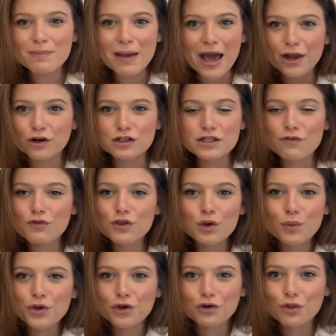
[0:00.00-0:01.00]
matters if
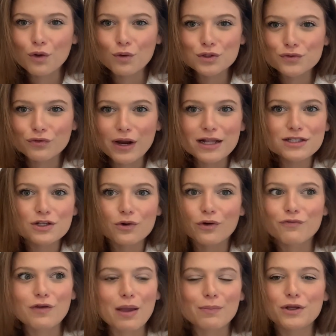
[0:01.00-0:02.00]
you and your close friends or
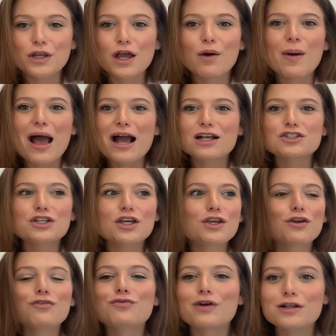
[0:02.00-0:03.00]
family know. Actually,
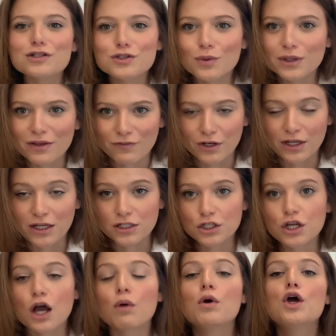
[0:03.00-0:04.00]
your friends don't even need
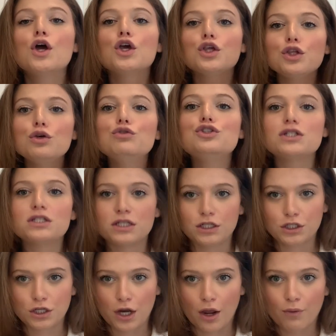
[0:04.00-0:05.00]
to know. You just
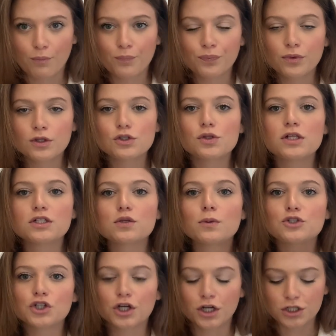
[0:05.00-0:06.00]
need to know. So this is
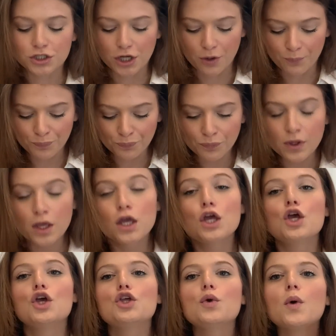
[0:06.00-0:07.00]
what you're going to do.
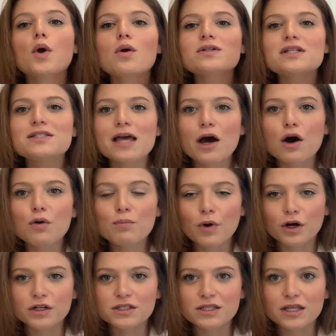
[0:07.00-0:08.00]
You are going to tell
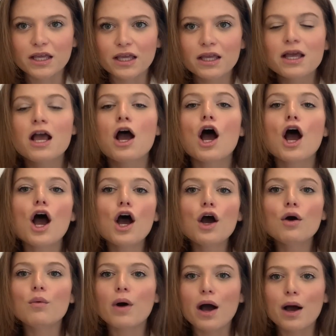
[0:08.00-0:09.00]
Marcy,
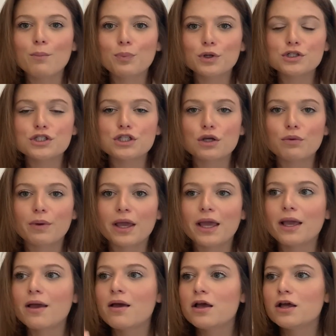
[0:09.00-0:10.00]
oh, I'm
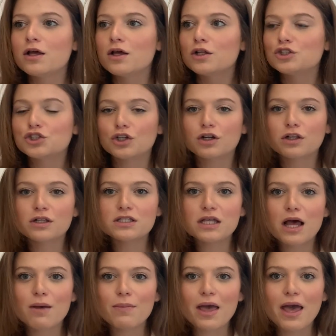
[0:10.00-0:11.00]
pursuing
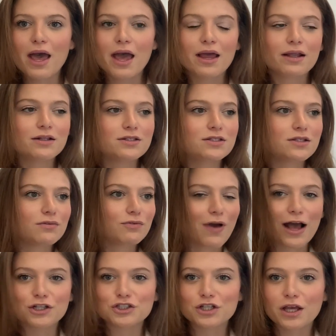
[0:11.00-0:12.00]
journalism and
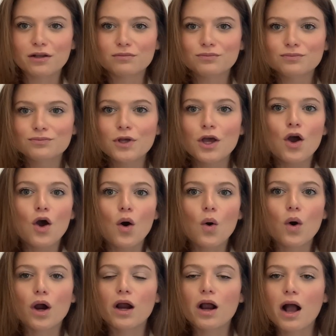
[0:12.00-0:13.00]
fashion.
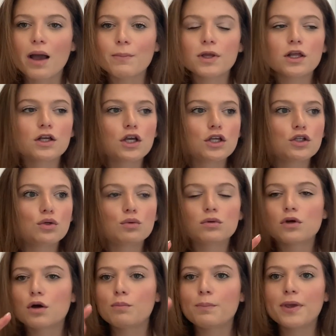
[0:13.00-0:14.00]
Or I'm going to
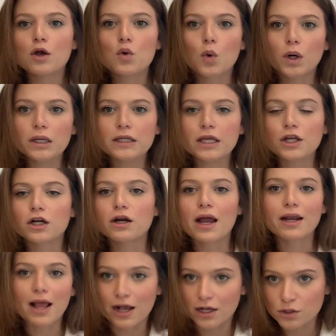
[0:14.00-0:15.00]
go, go be a coordinator
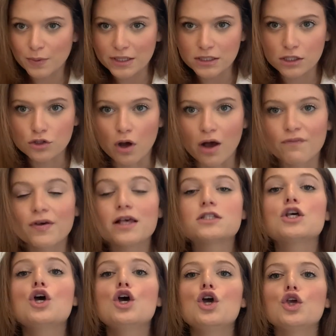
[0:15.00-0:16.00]
at XYZ's
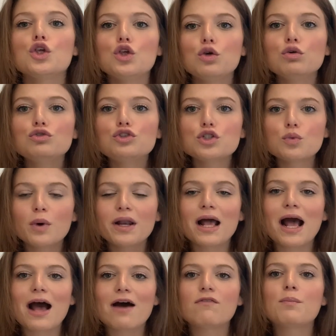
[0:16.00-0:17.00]
office. You just want
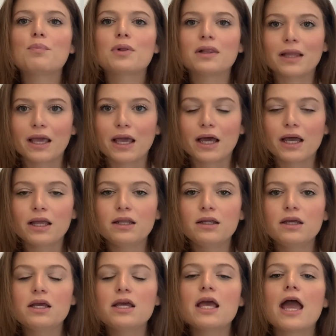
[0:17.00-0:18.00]
to have a
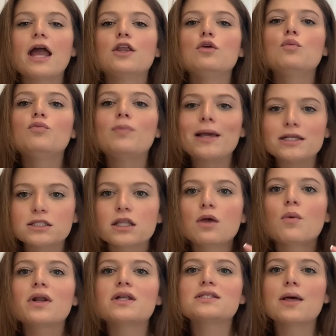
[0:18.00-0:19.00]
plan and you
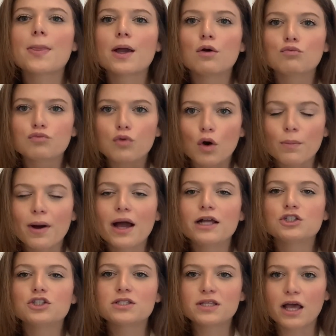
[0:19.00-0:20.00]
basically want to sound like a robot
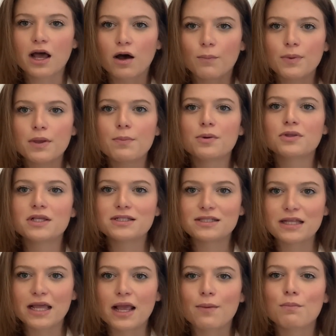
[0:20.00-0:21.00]
and just tell people the
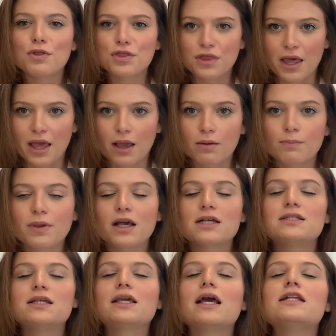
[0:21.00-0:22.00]
same thing
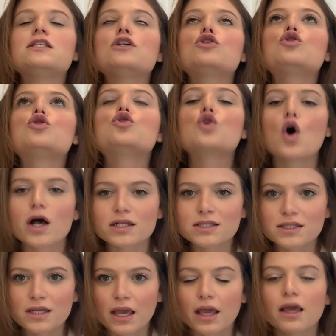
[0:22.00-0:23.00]
because it gets
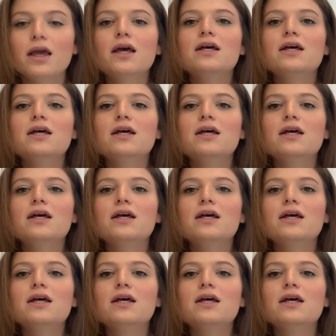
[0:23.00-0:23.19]
exhausting